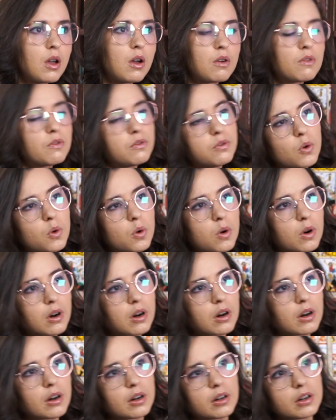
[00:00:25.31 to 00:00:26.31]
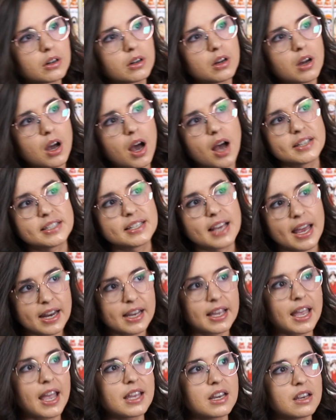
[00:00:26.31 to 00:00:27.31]
for a
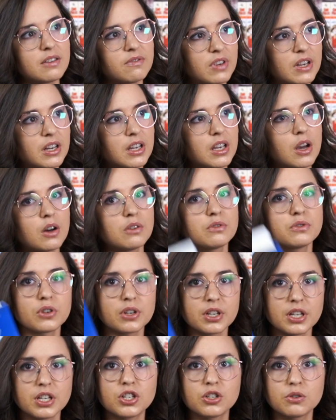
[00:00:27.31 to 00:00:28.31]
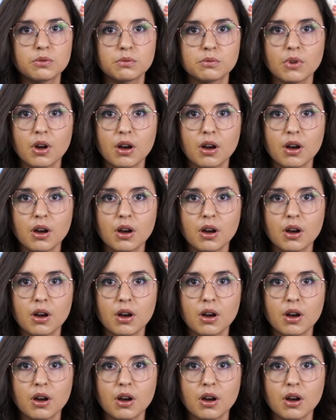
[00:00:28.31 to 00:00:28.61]
dedicated video for each